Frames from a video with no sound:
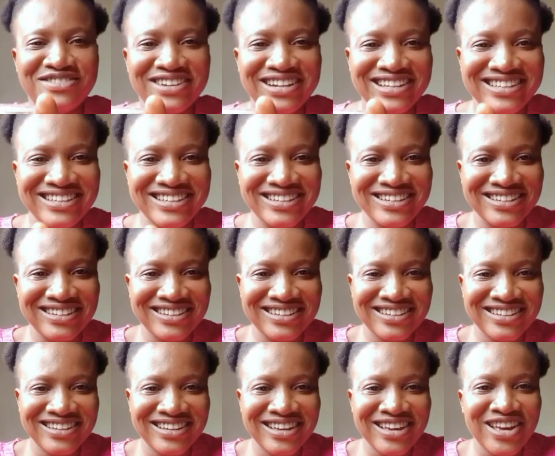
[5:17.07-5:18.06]
right here
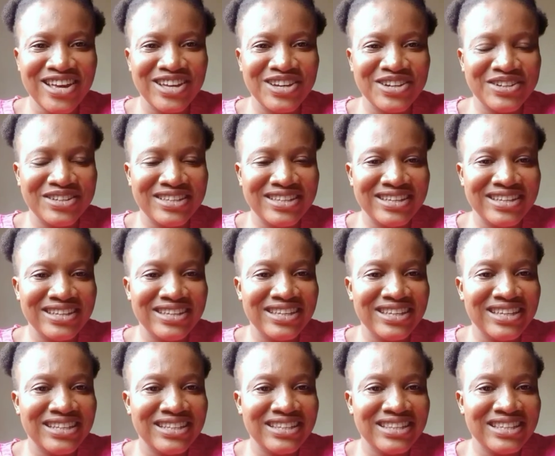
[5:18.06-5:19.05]
okay
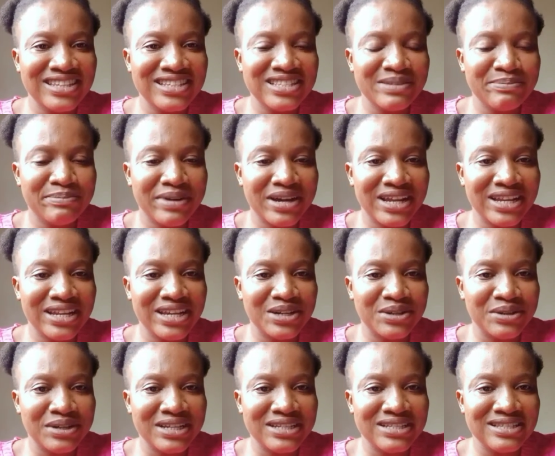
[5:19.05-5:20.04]
in this
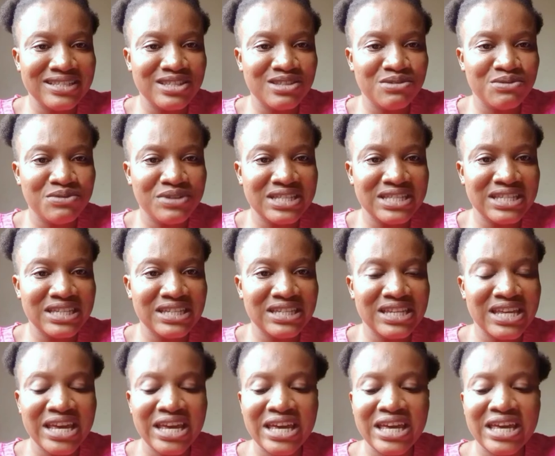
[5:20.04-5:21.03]
panel it is written
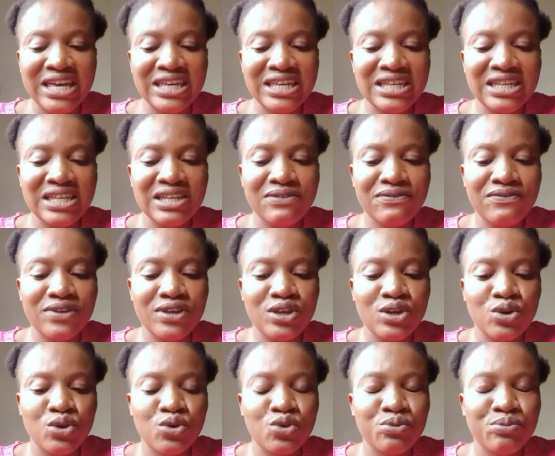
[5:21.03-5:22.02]

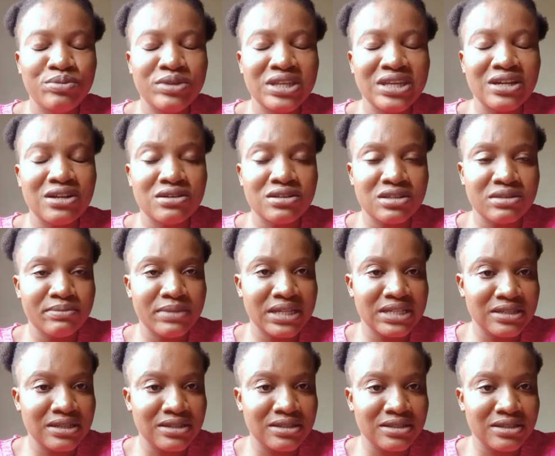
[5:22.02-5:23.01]
evob
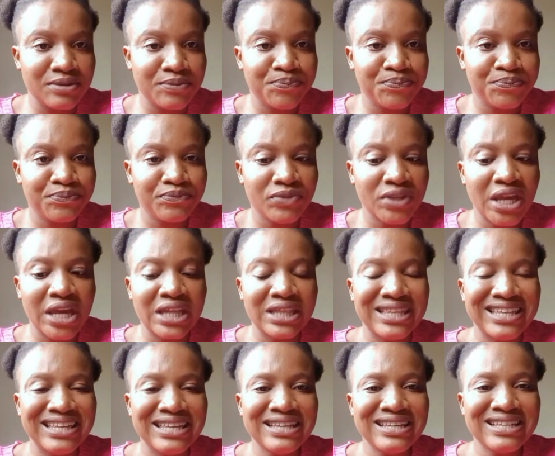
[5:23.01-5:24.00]
cosmetics
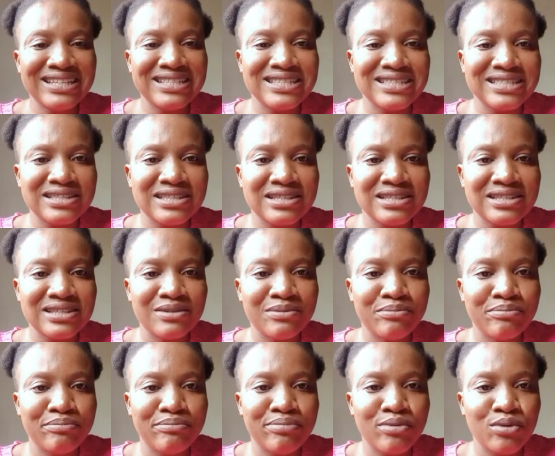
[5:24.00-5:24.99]
the e is
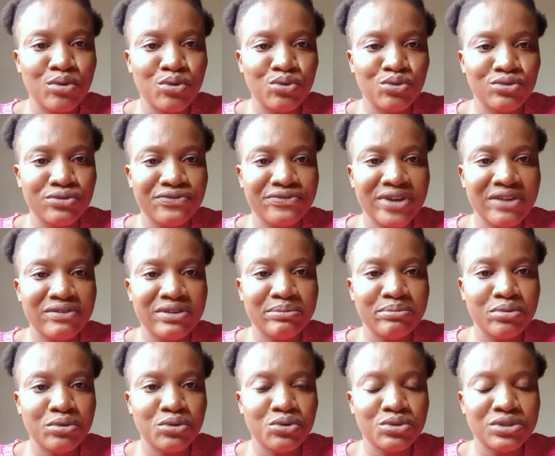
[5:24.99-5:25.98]
bold very
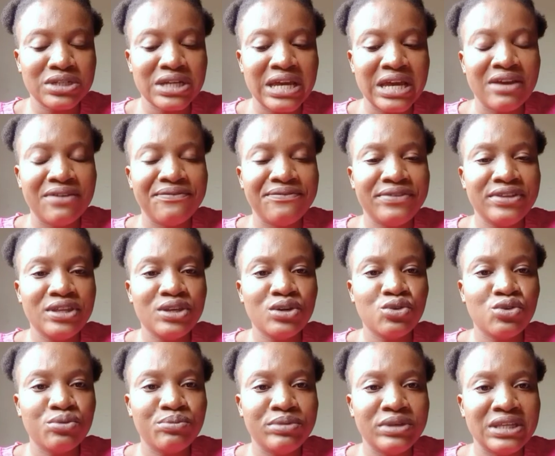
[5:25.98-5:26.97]
bold
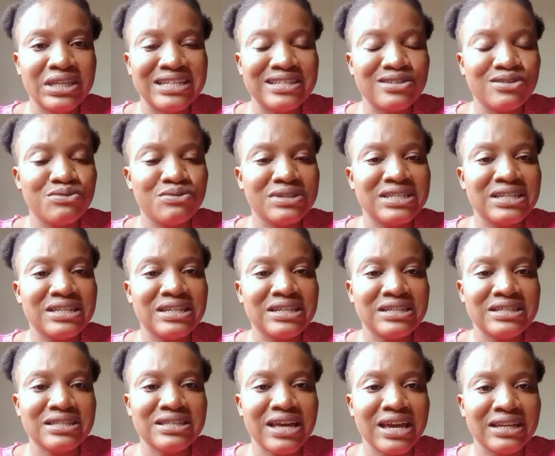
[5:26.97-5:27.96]
vob is written
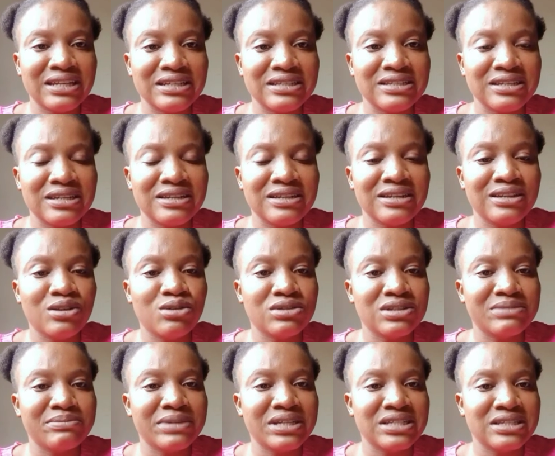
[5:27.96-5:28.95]
inside it and then
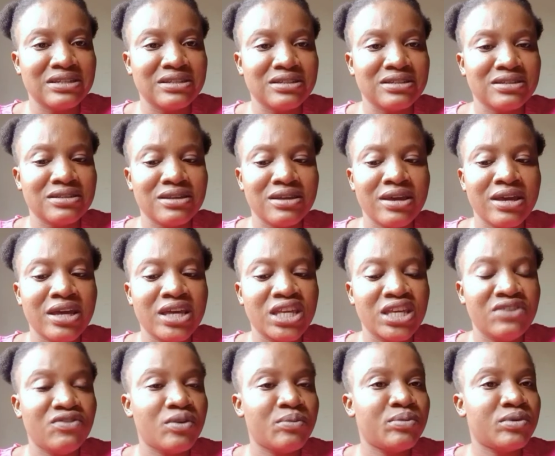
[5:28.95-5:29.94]
cosmetics
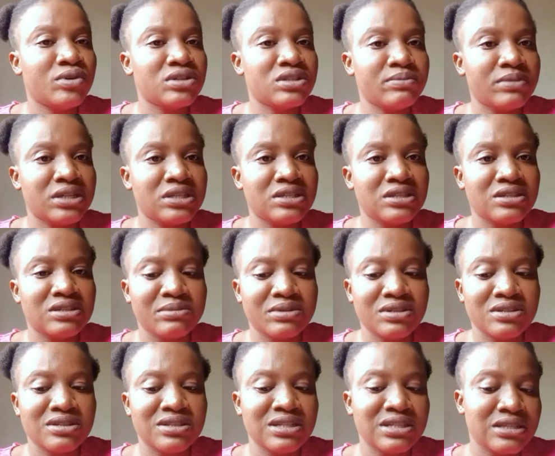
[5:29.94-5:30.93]
evob cosmetics
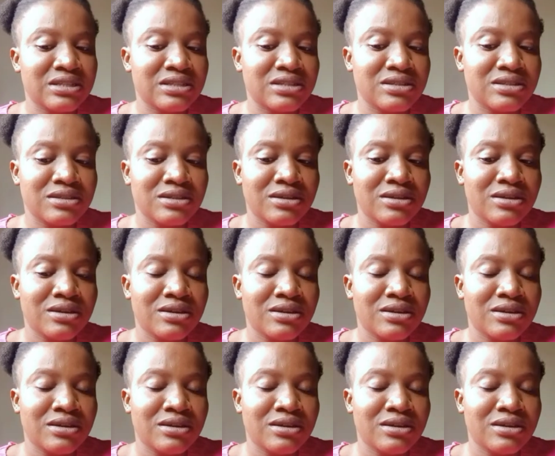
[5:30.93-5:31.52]
because this is